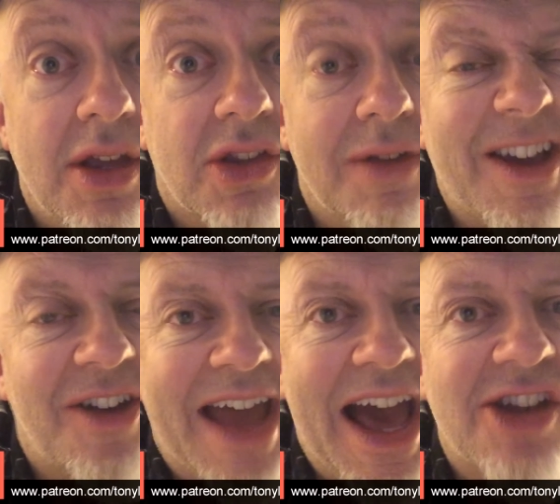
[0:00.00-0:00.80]
So if you
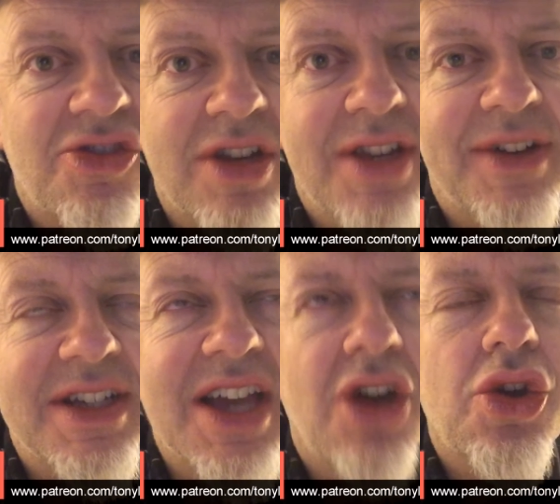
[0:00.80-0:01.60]
got an Android
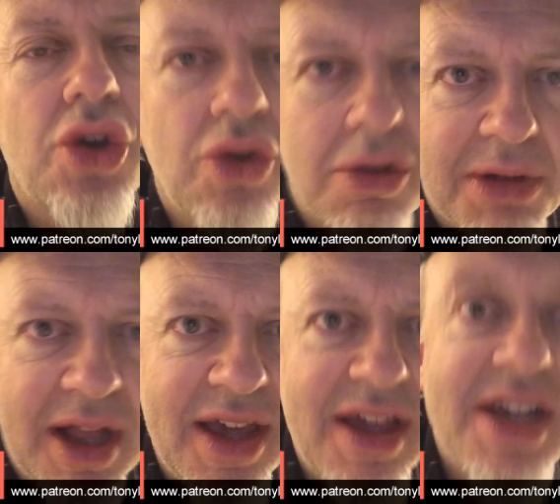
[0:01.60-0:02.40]
device, get on Google
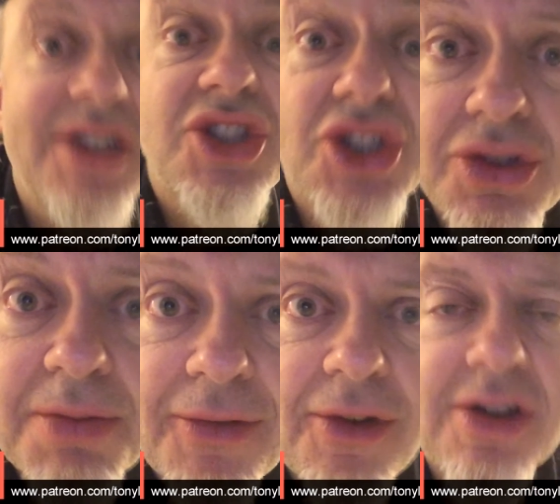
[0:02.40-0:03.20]
Play.
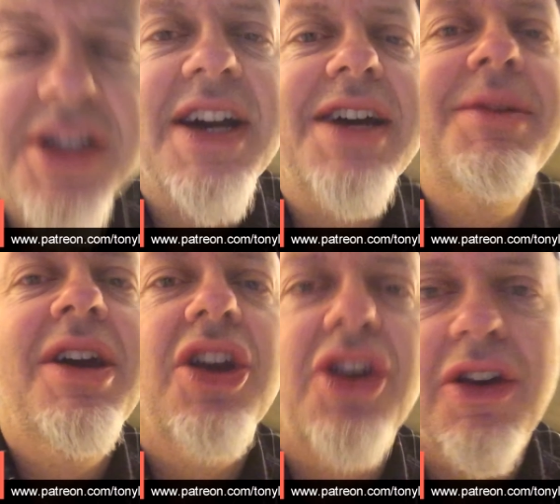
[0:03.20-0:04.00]
Super Frogger Time.
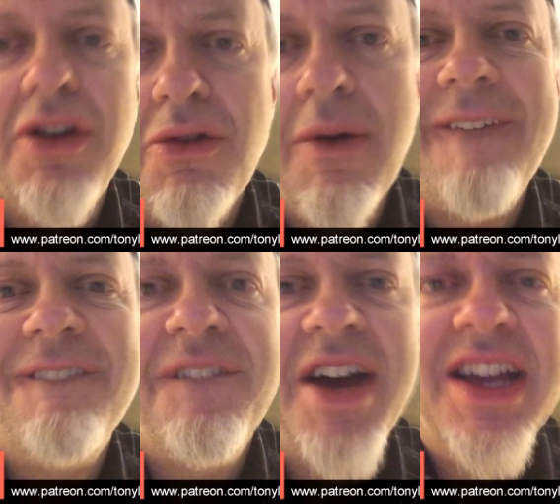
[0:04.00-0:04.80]
Go
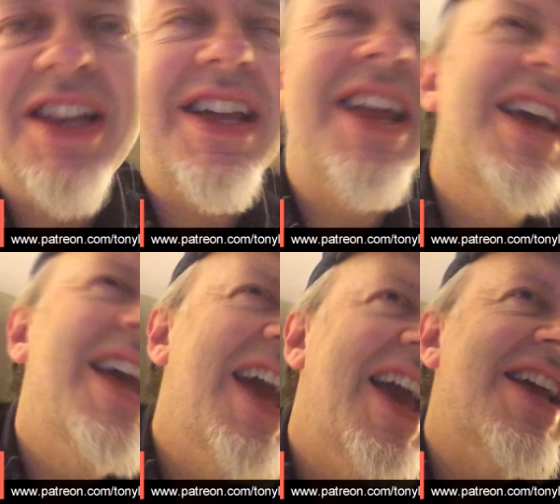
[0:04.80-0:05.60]
find it.
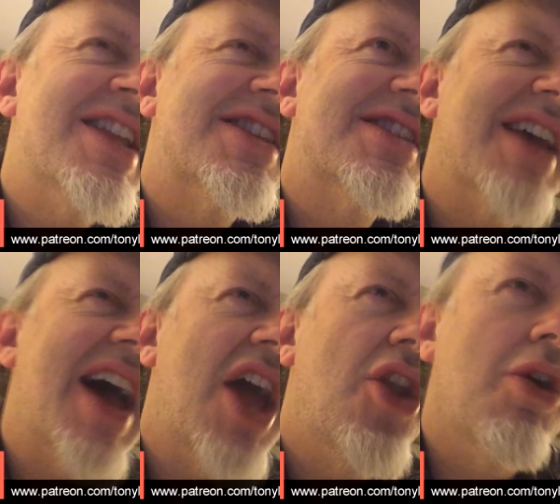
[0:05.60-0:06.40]
It's
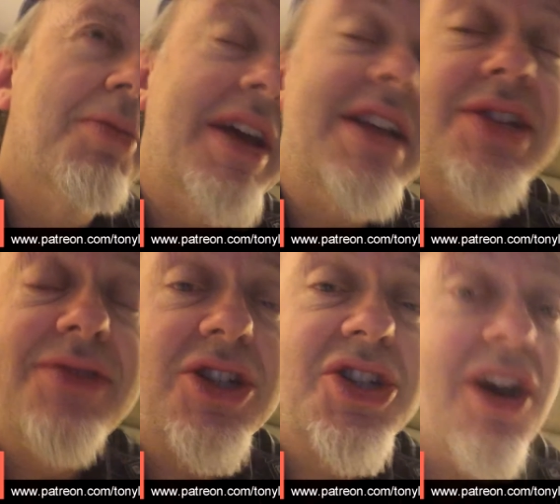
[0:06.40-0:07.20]
an updated
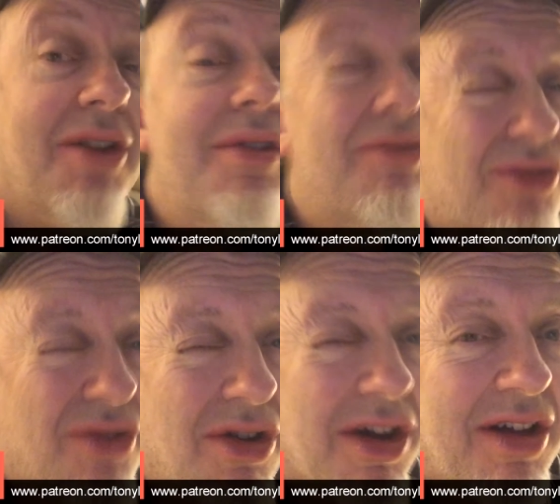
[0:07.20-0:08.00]
version of
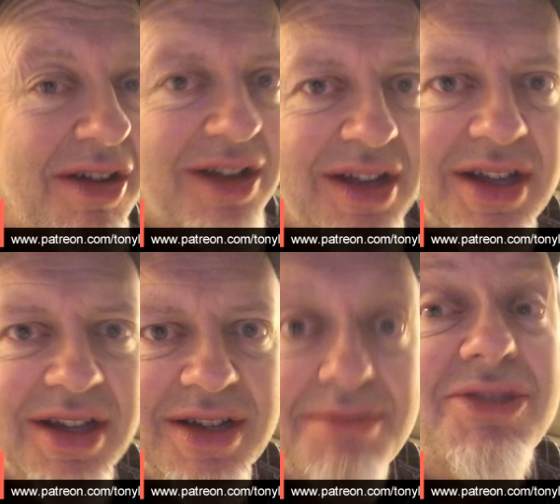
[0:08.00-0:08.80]
Frogger,
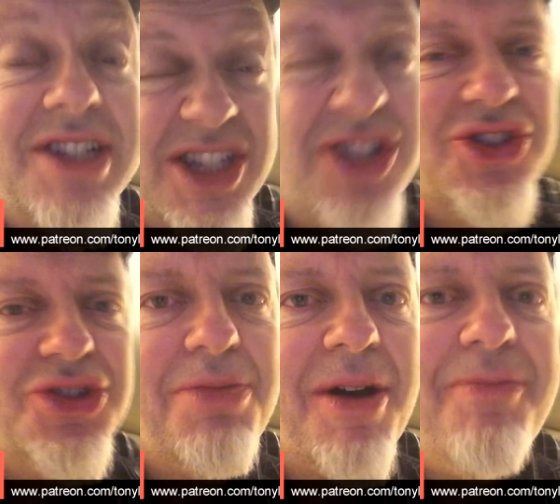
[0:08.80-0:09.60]
but it's
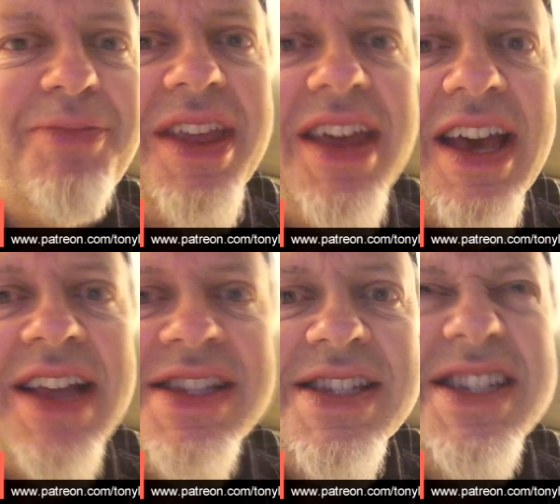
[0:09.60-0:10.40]
super.
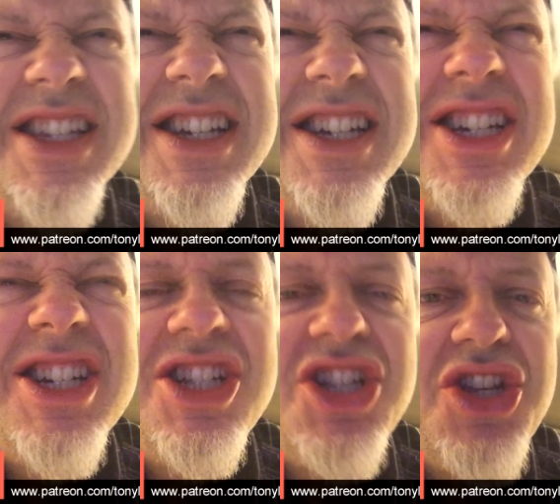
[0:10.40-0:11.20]
It's
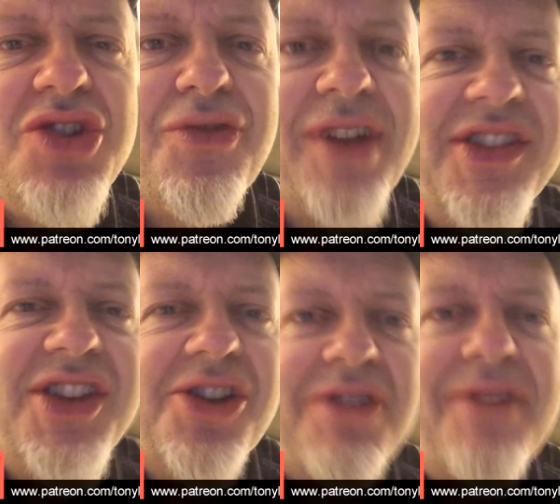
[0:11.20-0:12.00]
new,
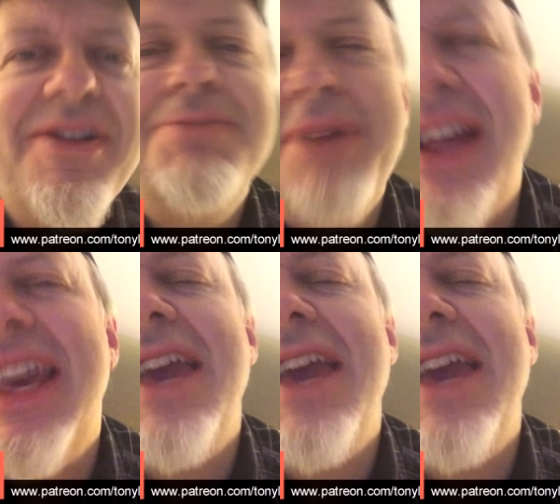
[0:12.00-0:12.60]
fancier graphics, better